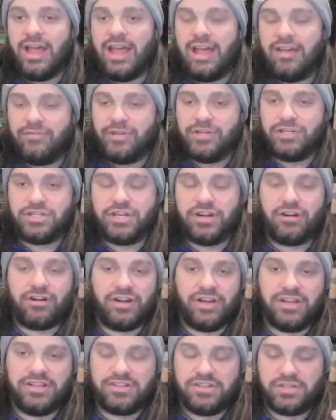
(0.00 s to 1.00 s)
heavy
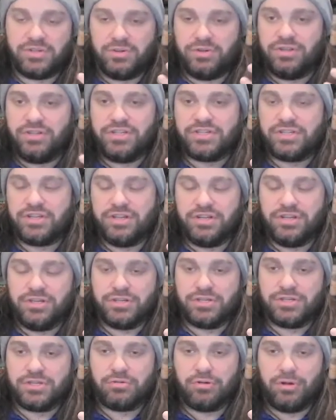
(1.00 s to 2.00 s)
sherry because it's really just going to
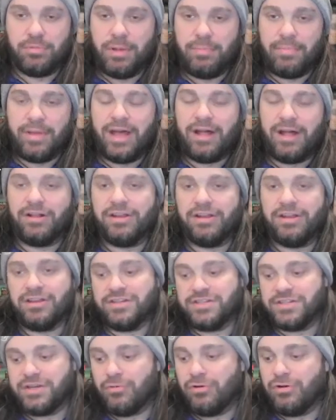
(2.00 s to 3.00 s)
destroy my palate
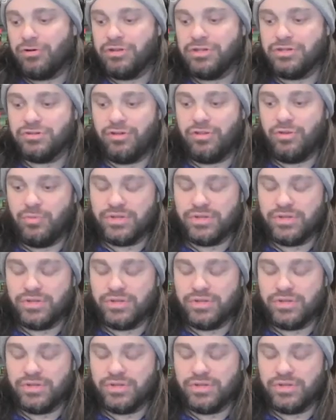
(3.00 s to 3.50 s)
and I won't enjoy the